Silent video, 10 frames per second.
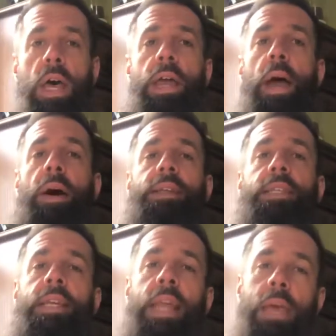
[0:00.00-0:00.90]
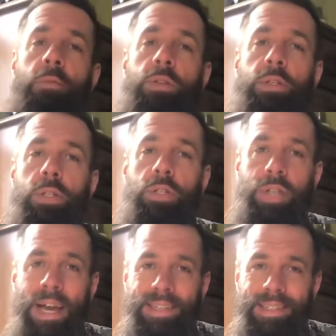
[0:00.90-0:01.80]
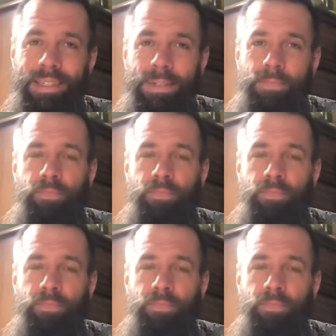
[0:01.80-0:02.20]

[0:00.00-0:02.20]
Now, as the name would suggest,